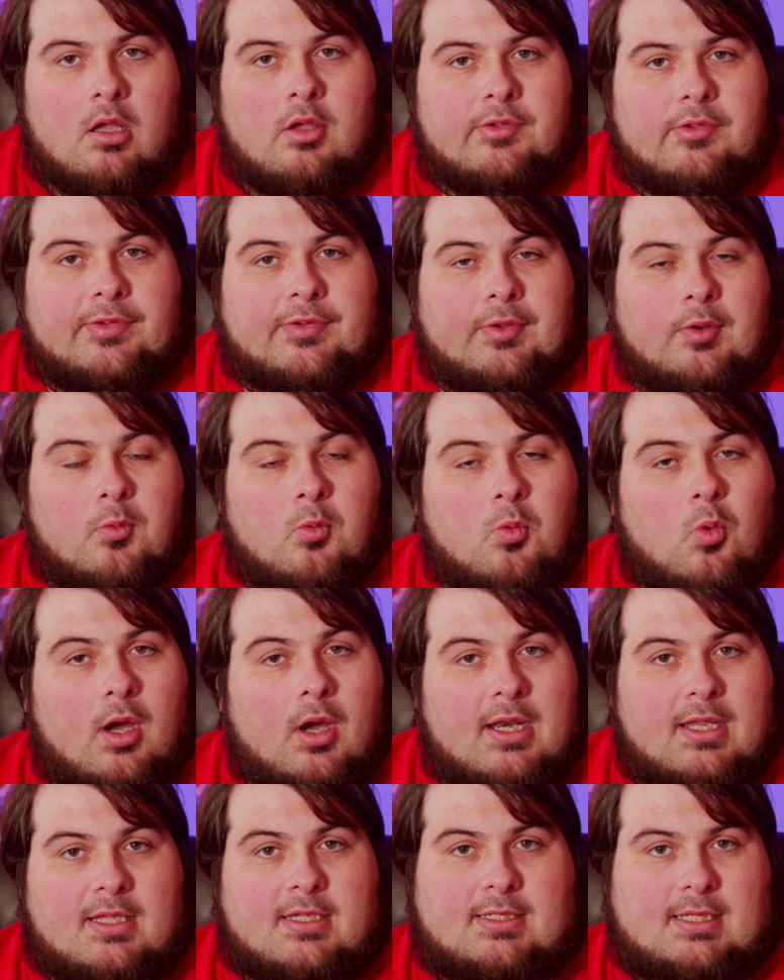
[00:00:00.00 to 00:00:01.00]
So what
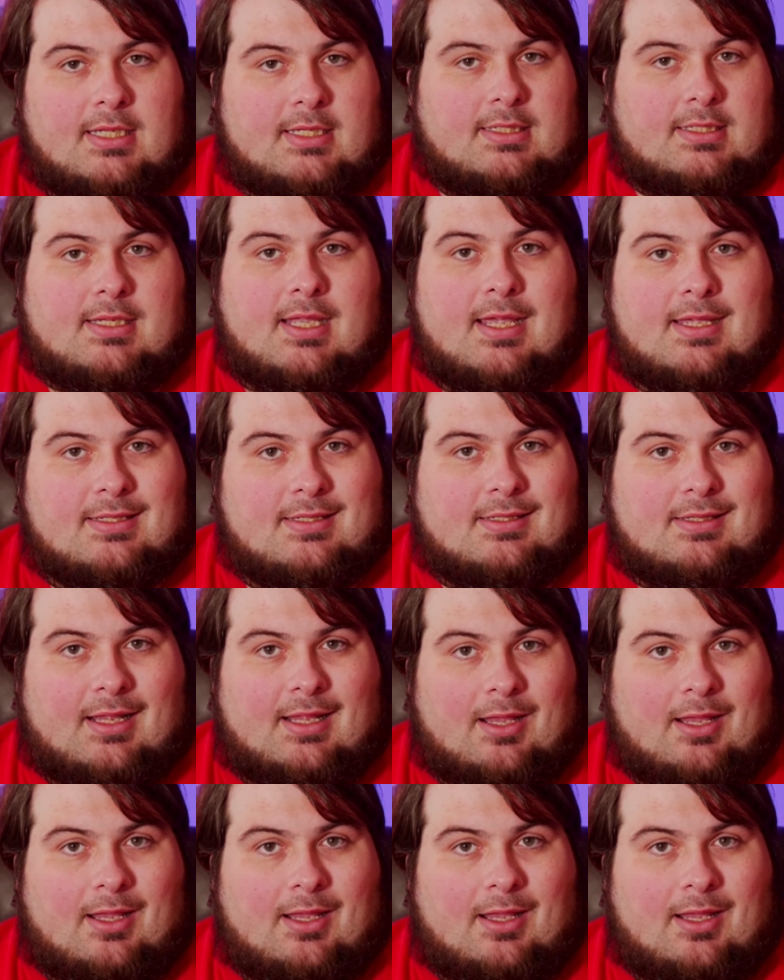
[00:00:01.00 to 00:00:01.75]
is his destiny?